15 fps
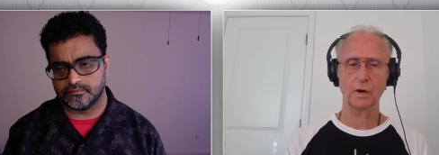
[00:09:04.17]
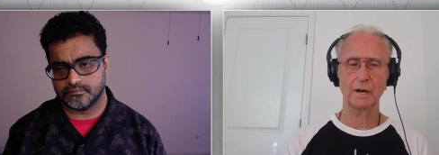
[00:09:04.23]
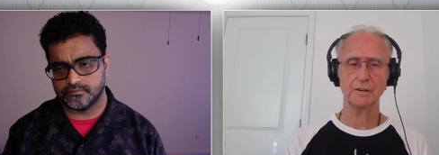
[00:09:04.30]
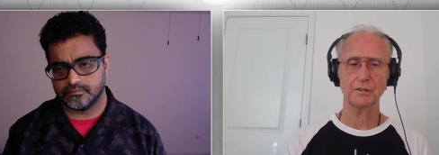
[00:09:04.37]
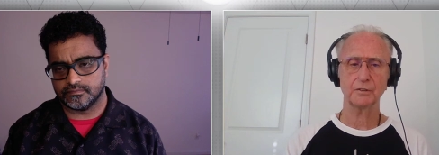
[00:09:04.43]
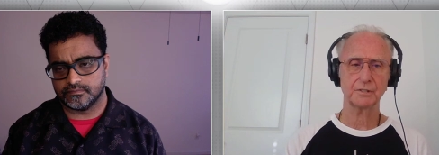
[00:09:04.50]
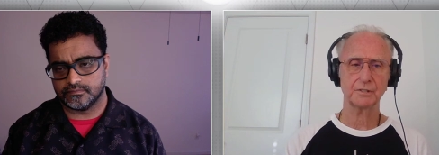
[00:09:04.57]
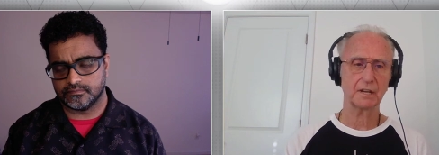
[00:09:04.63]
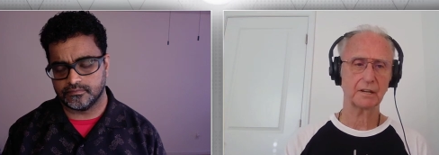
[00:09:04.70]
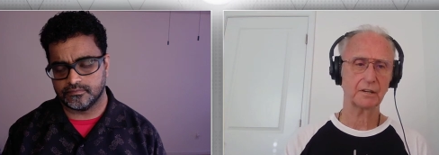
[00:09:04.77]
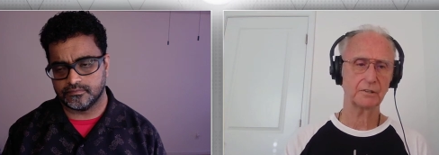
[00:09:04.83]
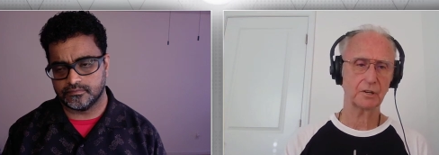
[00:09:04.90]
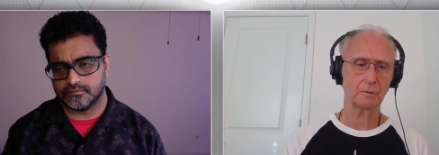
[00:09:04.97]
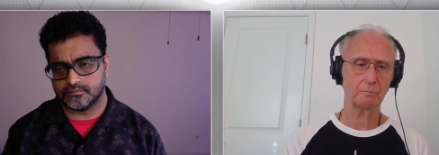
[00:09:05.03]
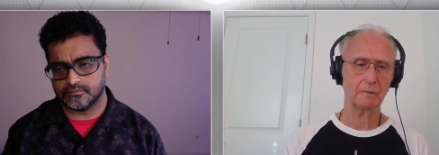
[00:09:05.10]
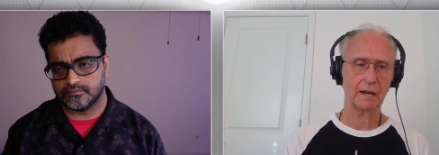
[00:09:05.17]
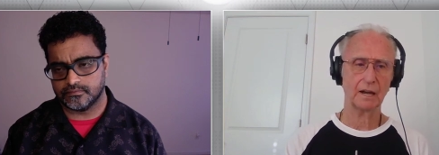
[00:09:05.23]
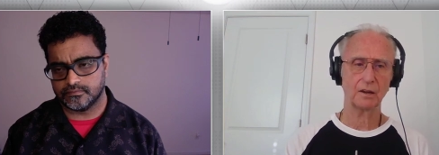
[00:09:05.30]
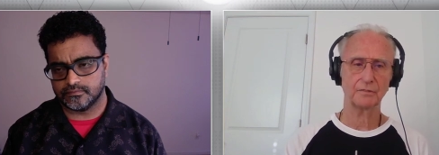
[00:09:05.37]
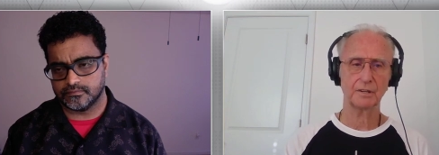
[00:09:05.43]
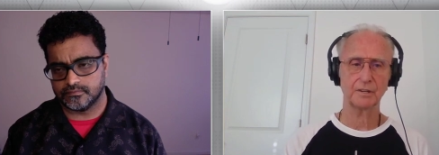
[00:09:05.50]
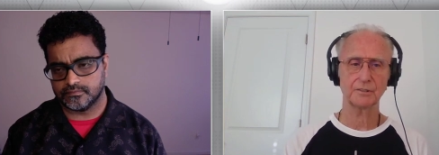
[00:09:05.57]
Speaker 1: what you stick in your
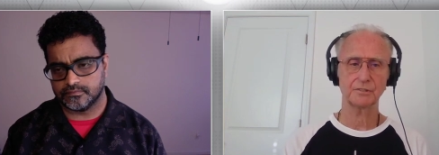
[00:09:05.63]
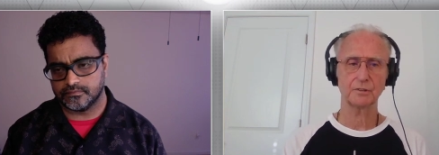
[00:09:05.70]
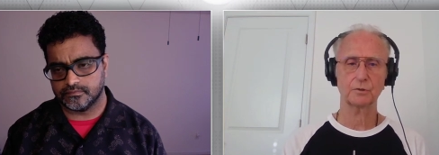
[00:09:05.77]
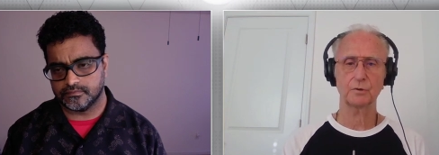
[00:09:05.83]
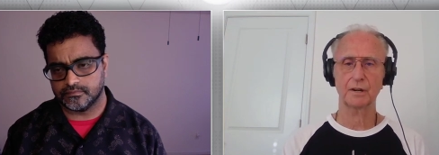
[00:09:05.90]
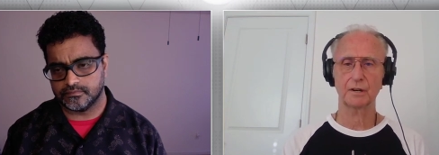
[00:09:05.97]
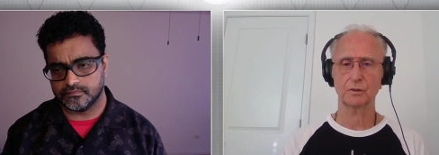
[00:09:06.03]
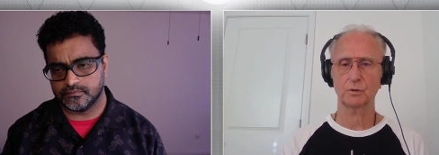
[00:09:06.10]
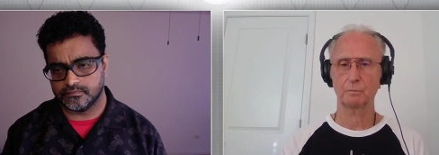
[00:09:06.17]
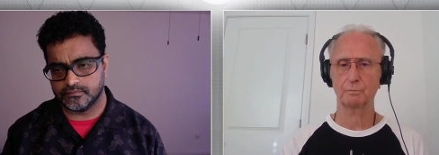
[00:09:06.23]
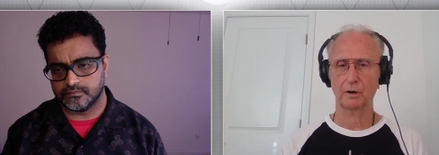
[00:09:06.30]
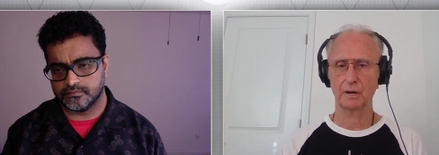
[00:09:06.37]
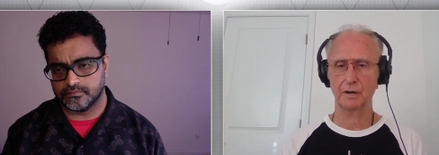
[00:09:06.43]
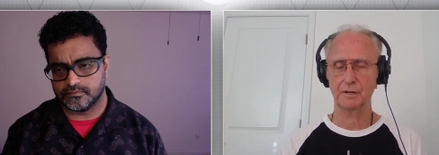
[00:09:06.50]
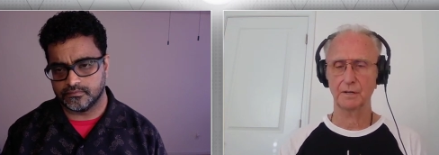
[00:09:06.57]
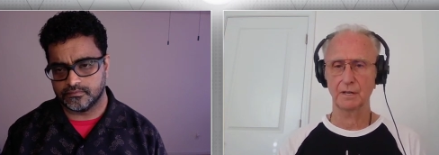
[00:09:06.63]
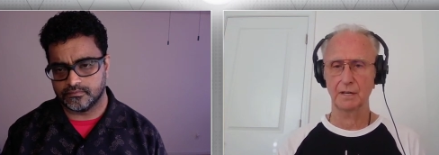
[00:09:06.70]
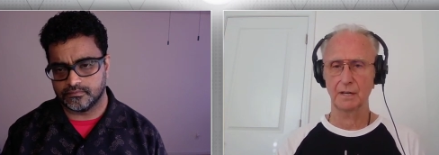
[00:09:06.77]
mouth is the critical part.